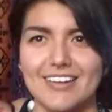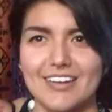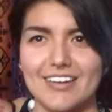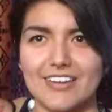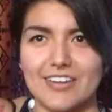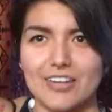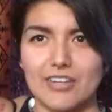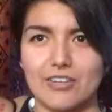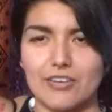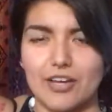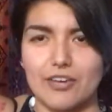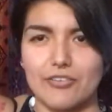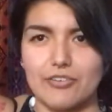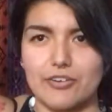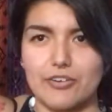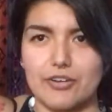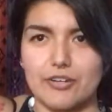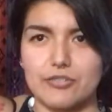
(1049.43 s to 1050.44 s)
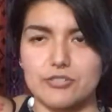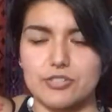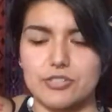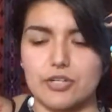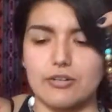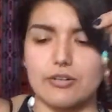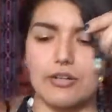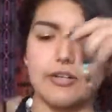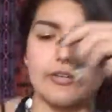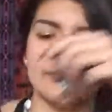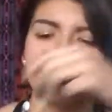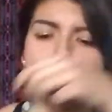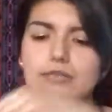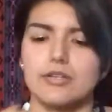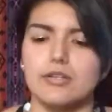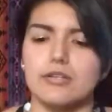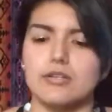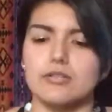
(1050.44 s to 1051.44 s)
And then you have your crown chakra.
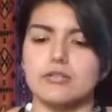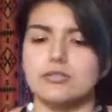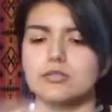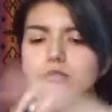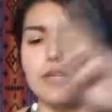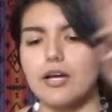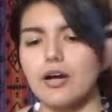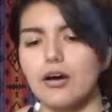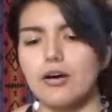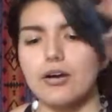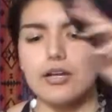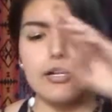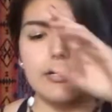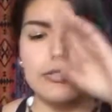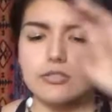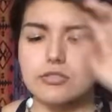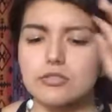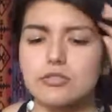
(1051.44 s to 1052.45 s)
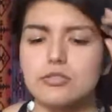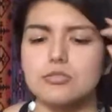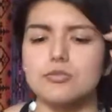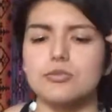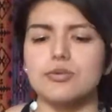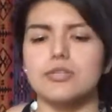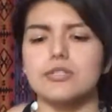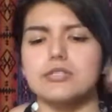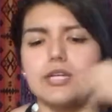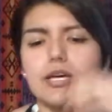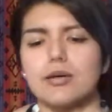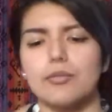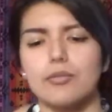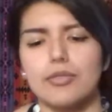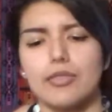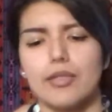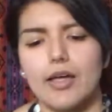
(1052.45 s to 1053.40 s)
So yeah, I'll get into those more in depth.